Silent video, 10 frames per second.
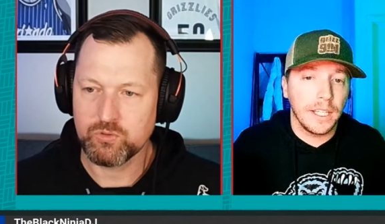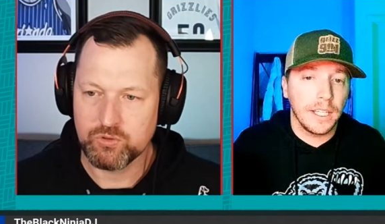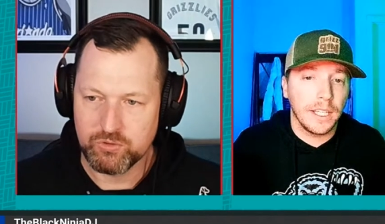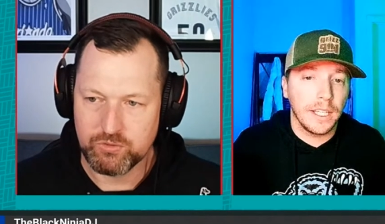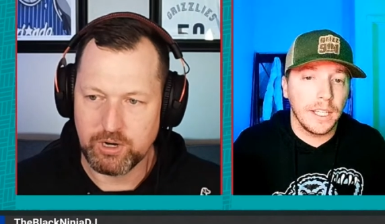
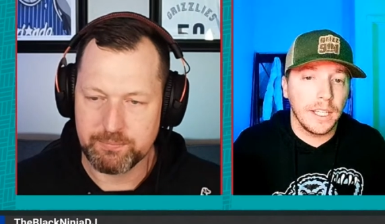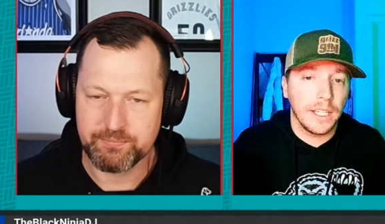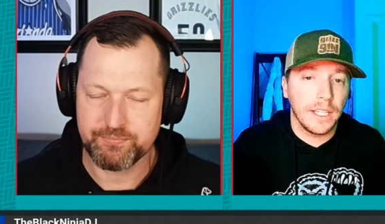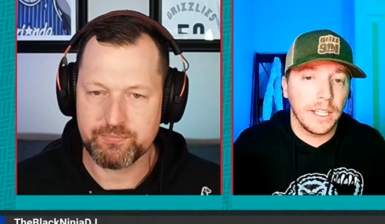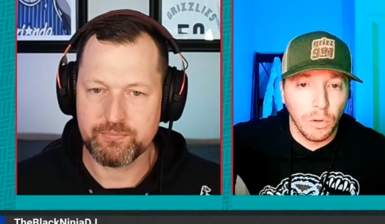Speaker 1: He right. looks
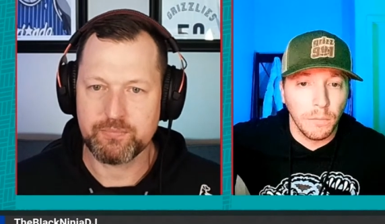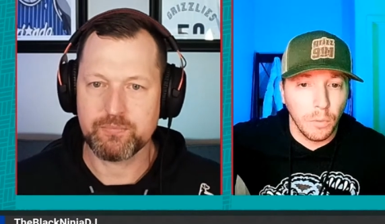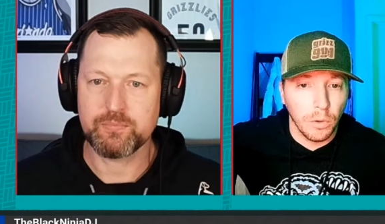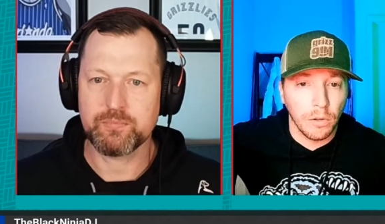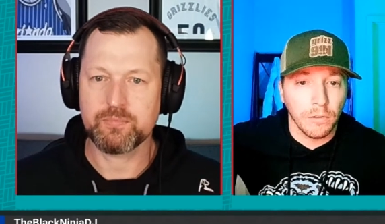more and
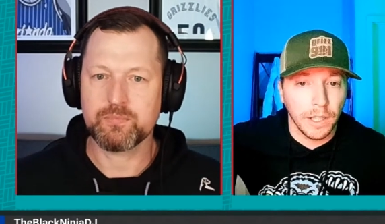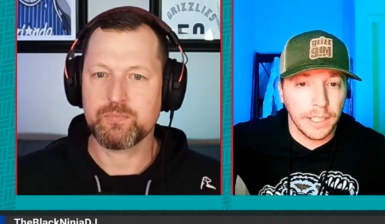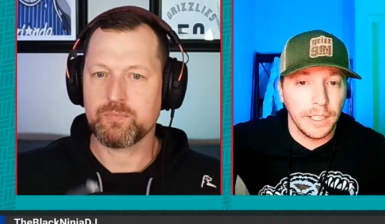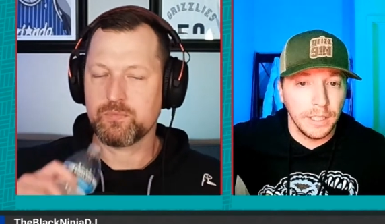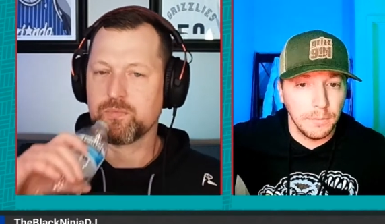more like an
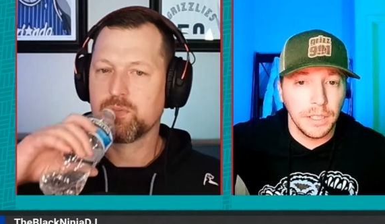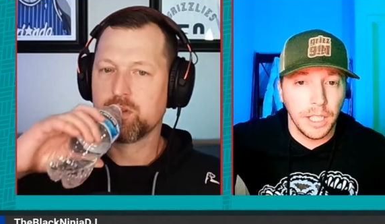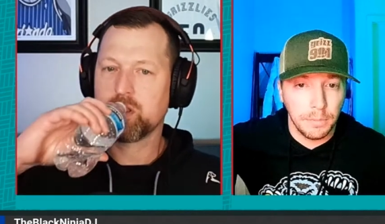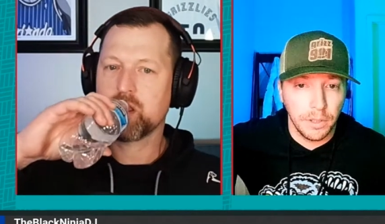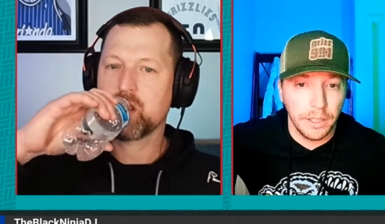NBA
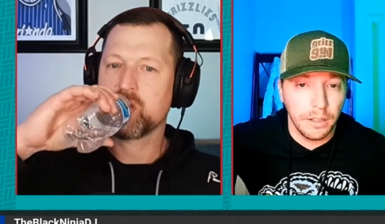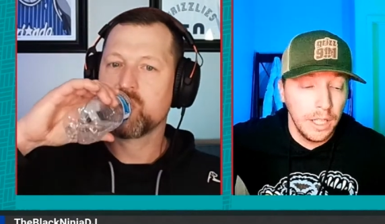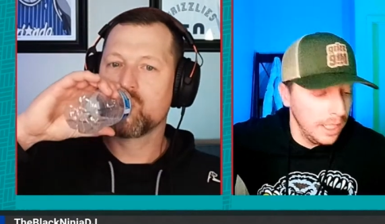player.